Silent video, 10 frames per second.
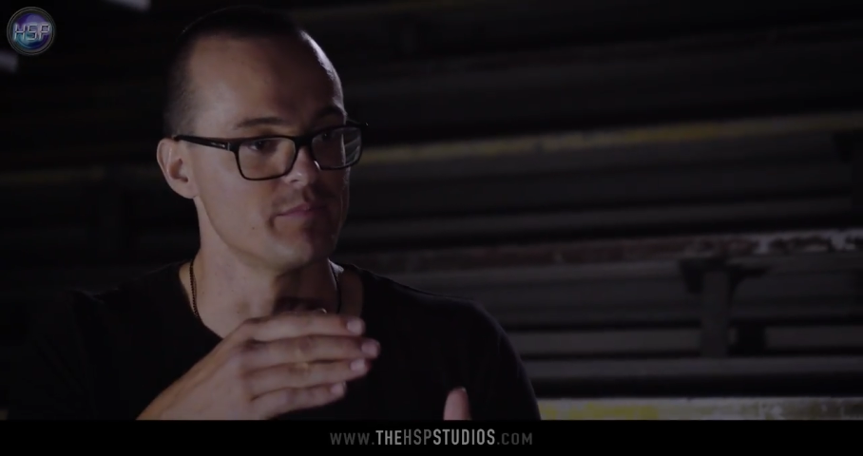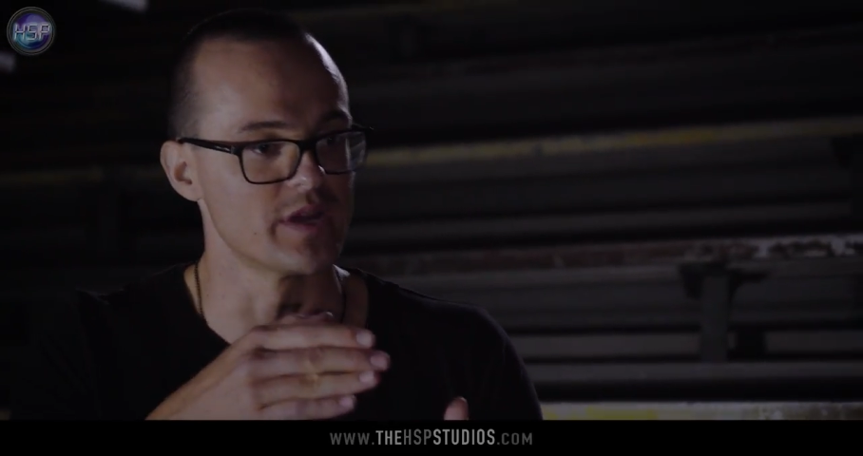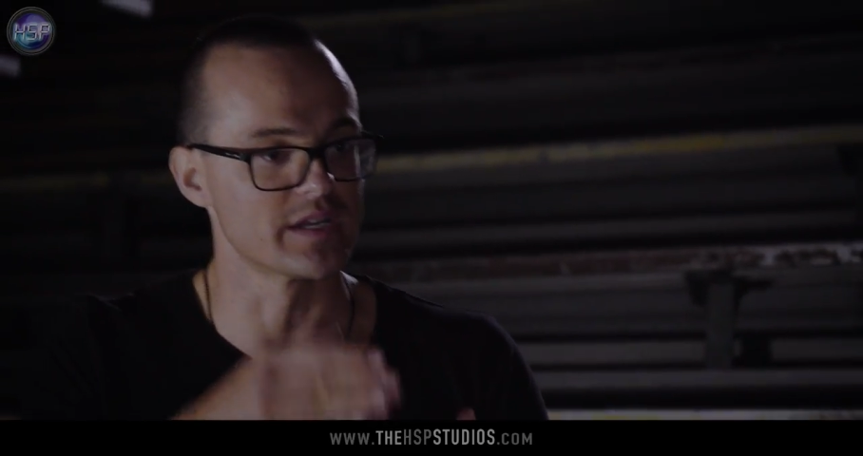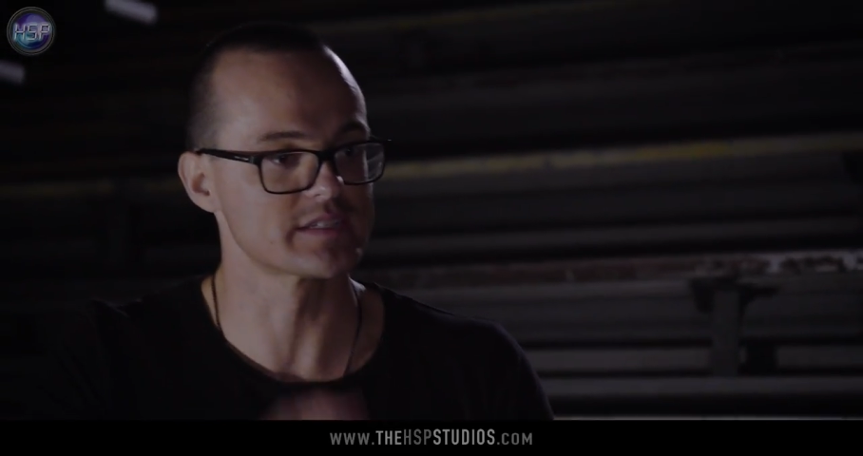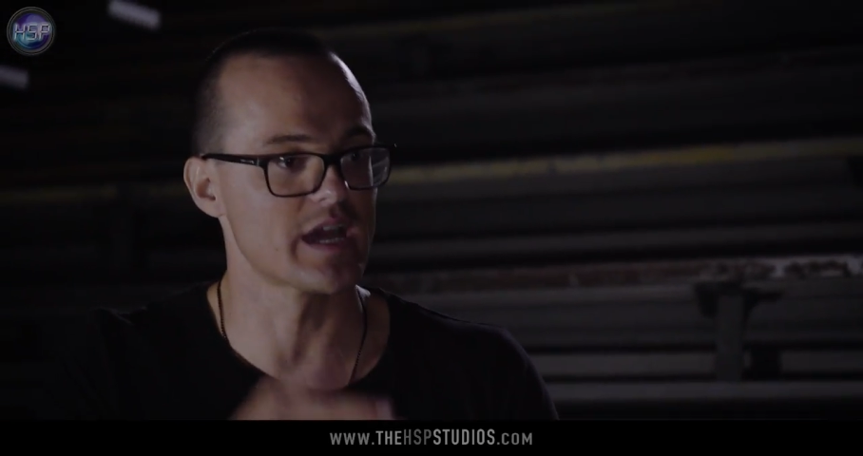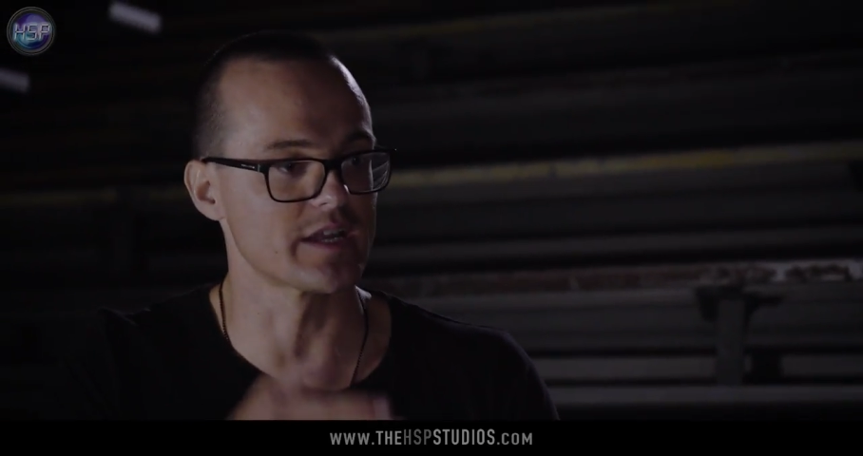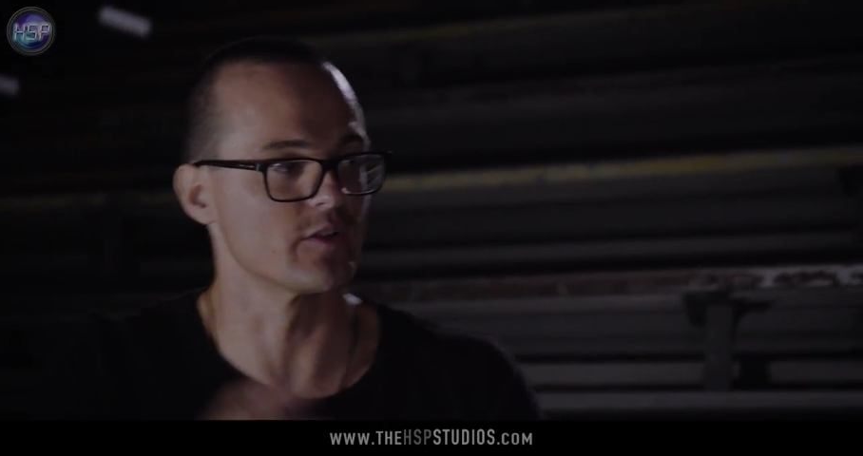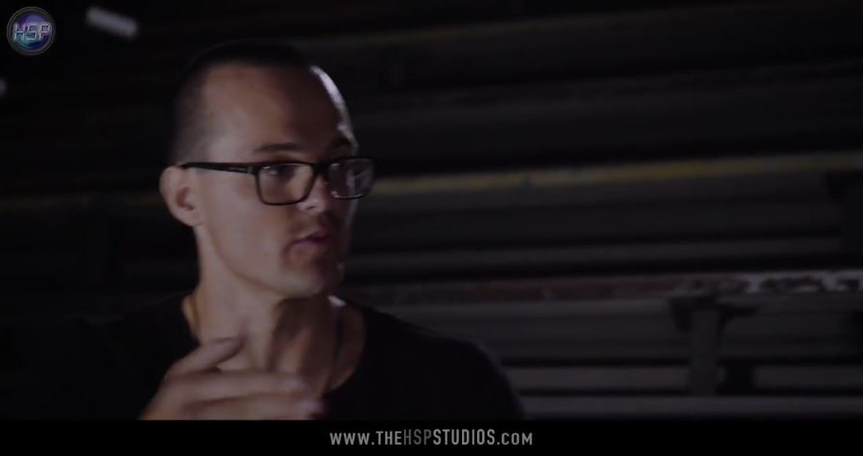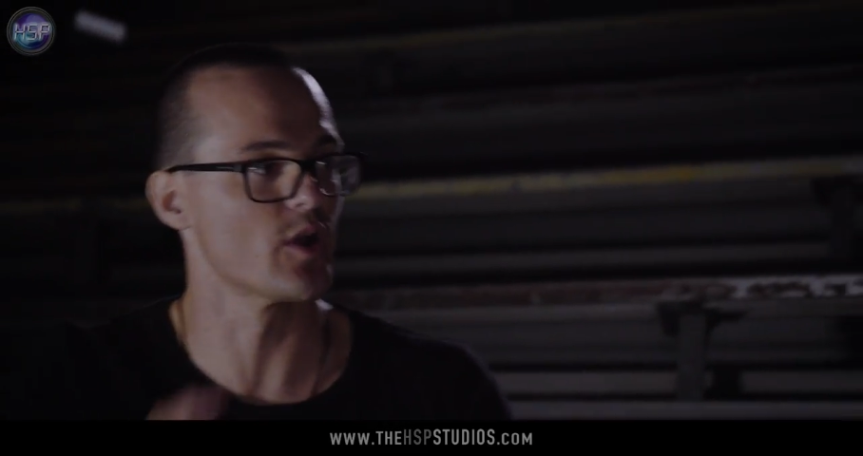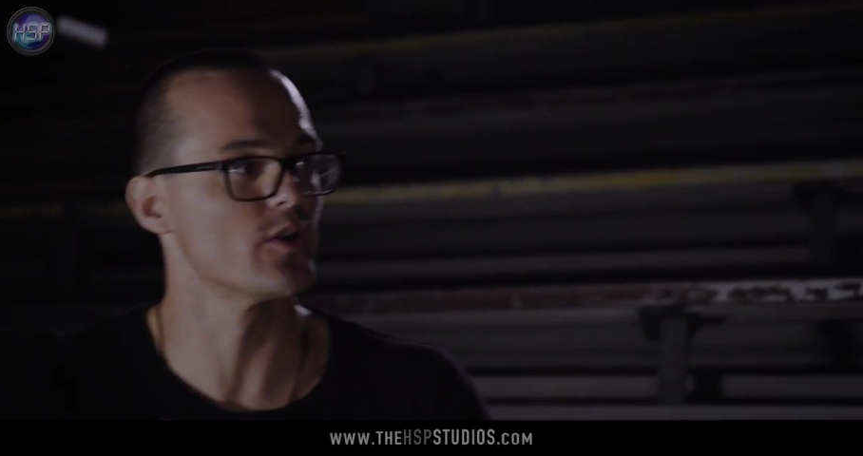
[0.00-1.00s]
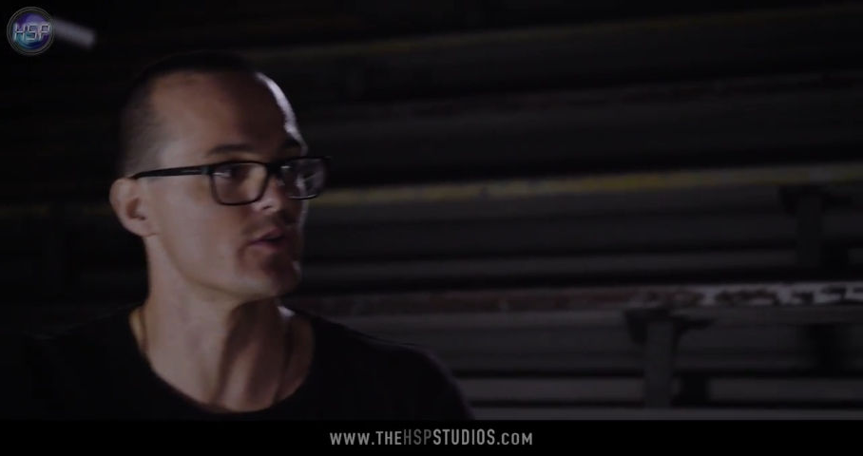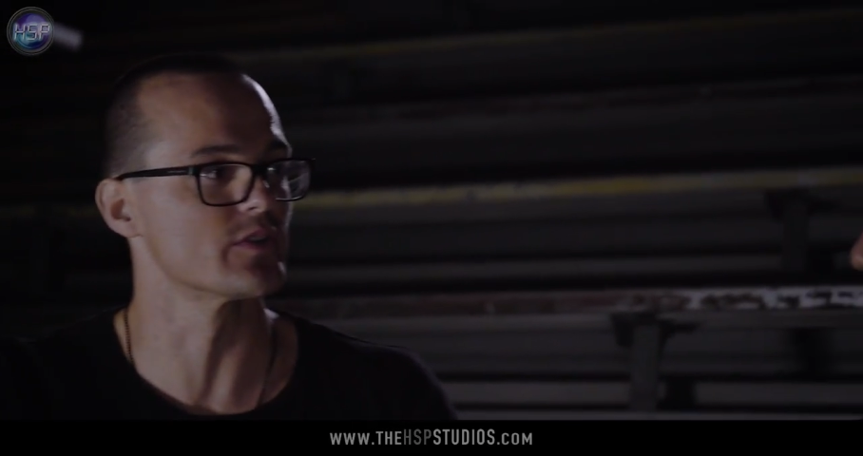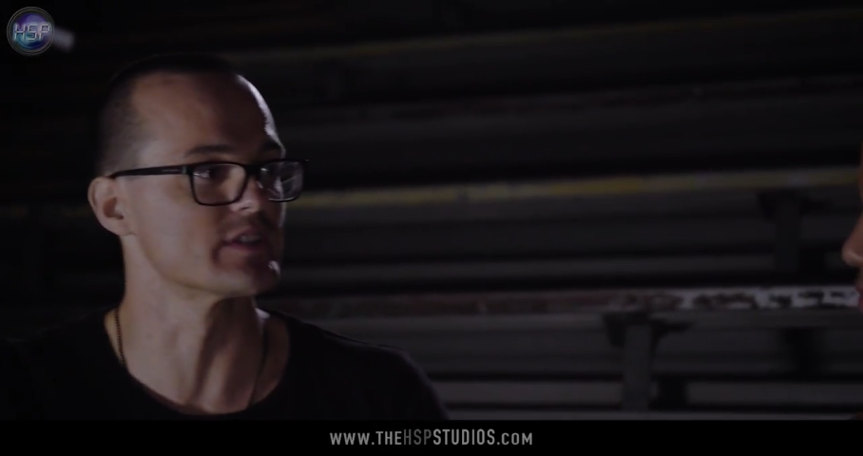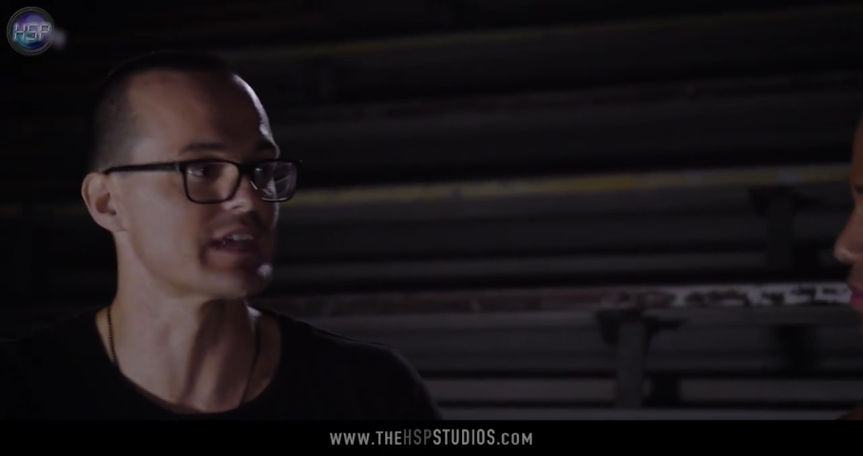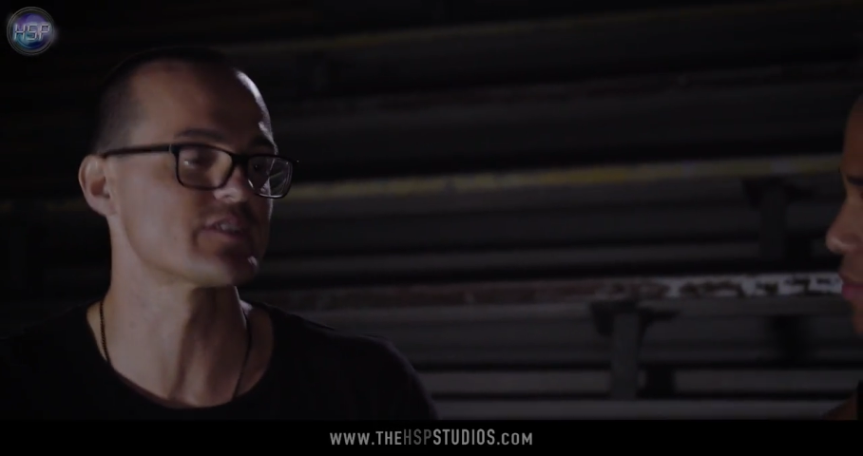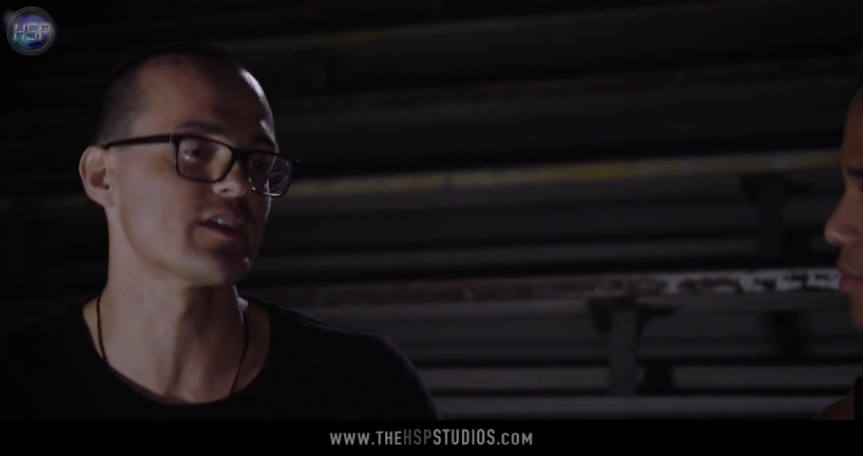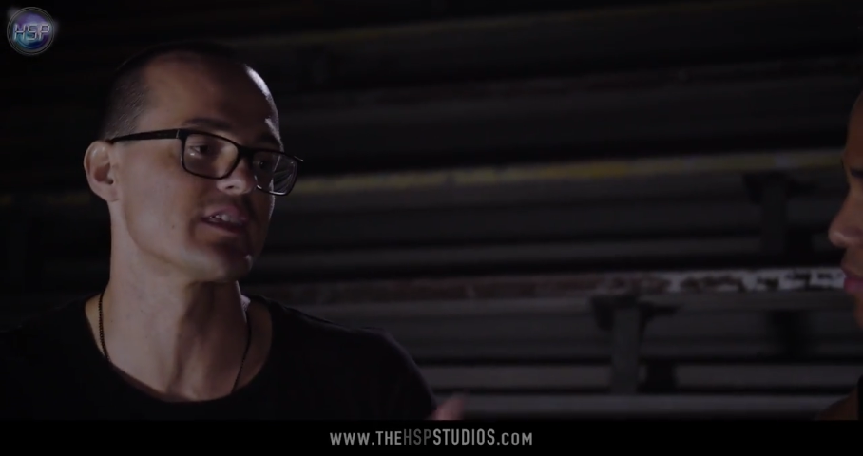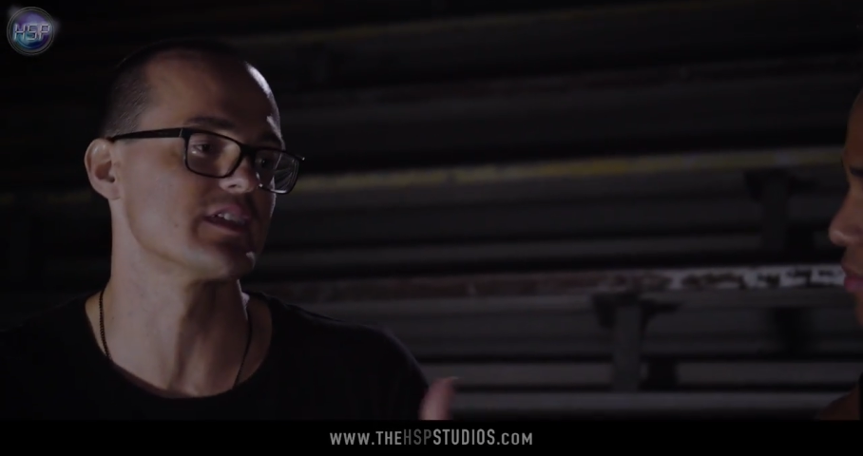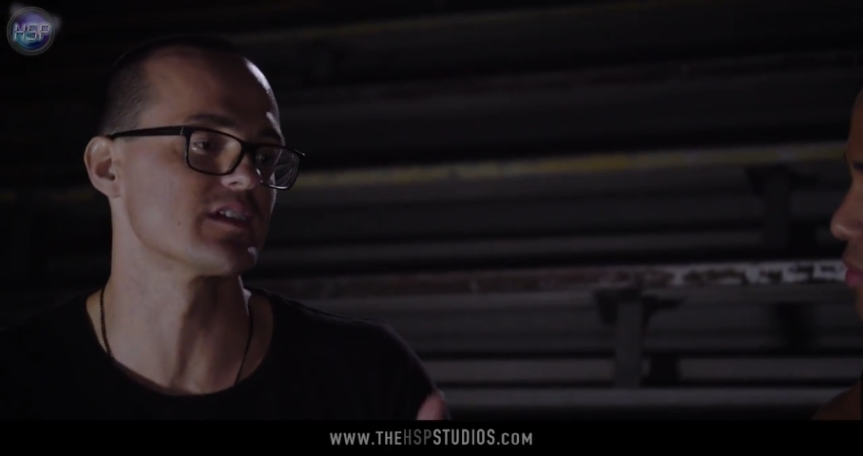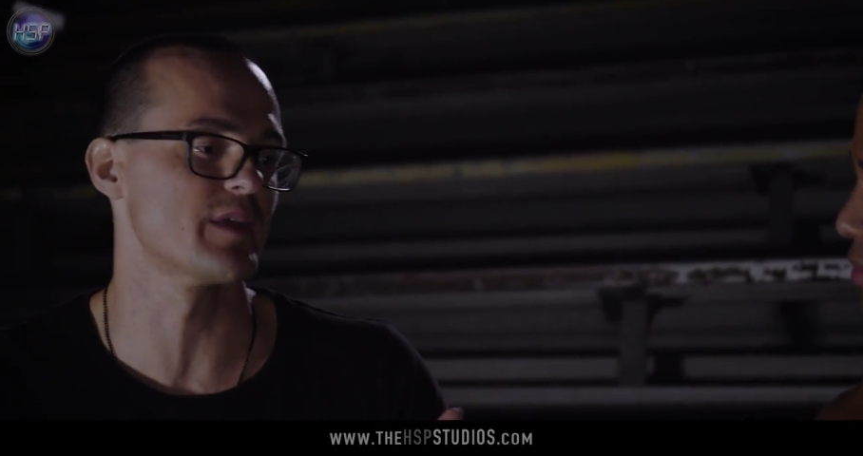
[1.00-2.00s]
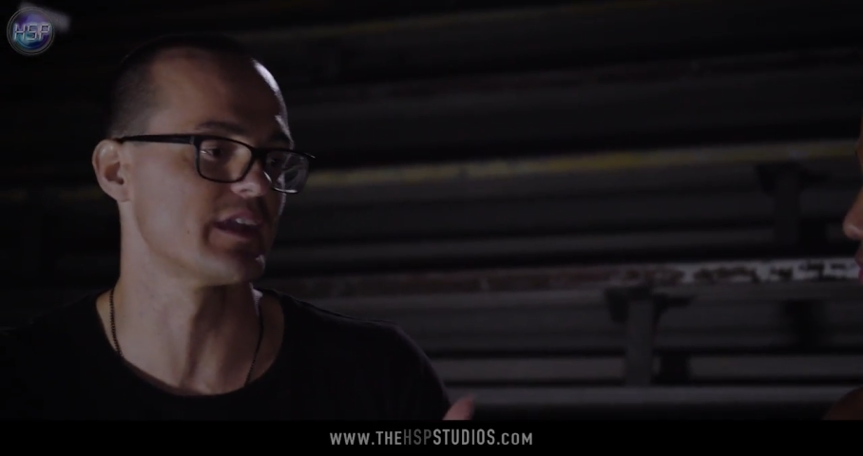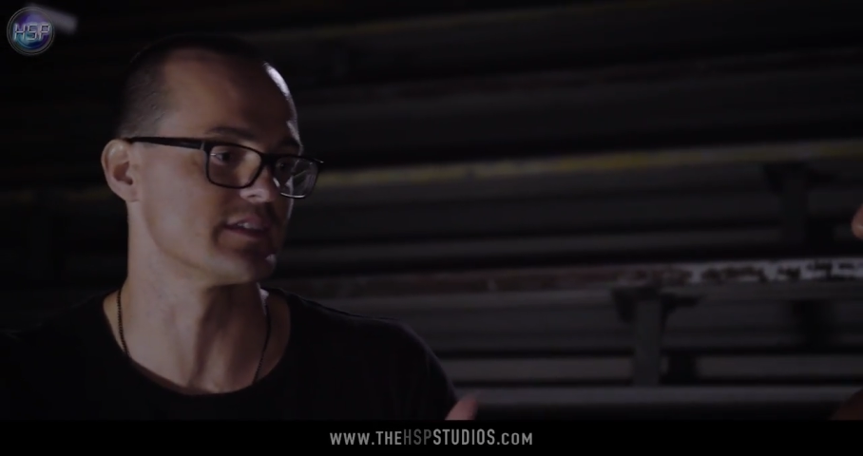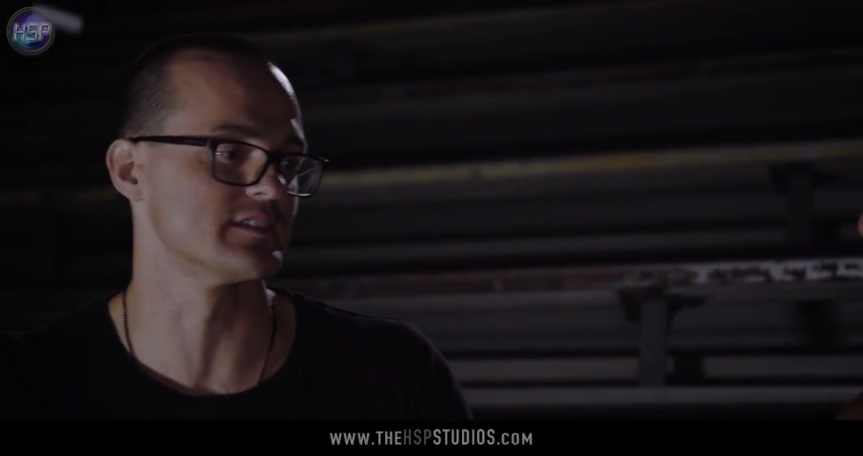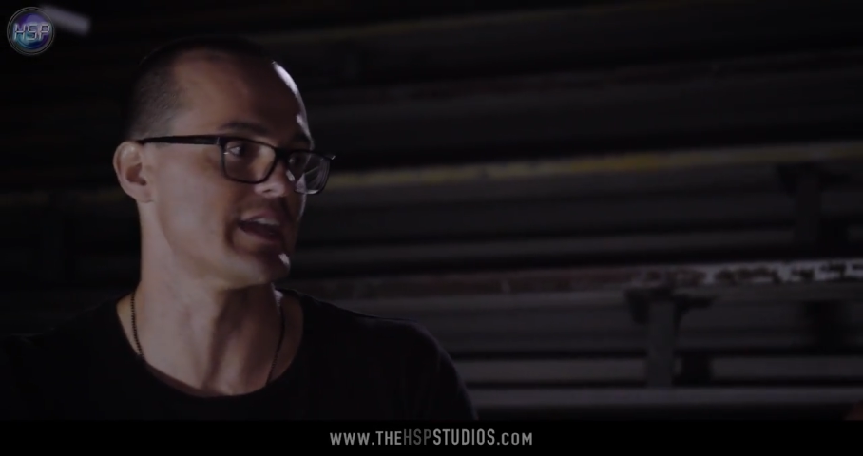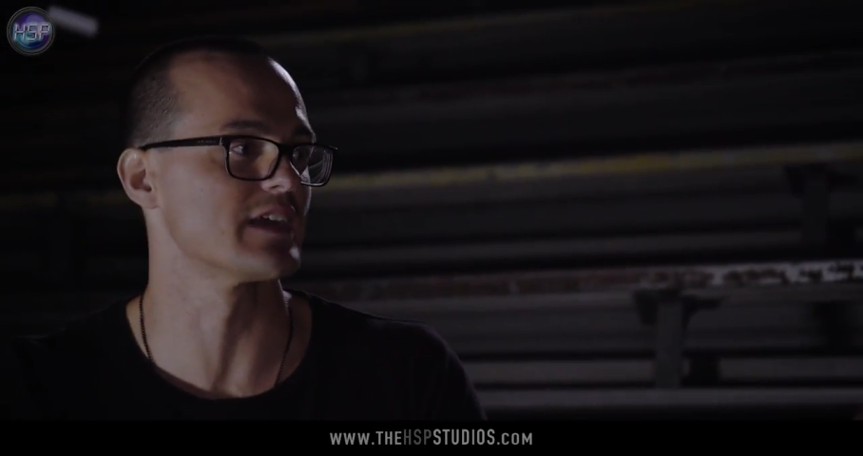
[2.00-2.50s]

but it's kind of grown, because I try to think about it as an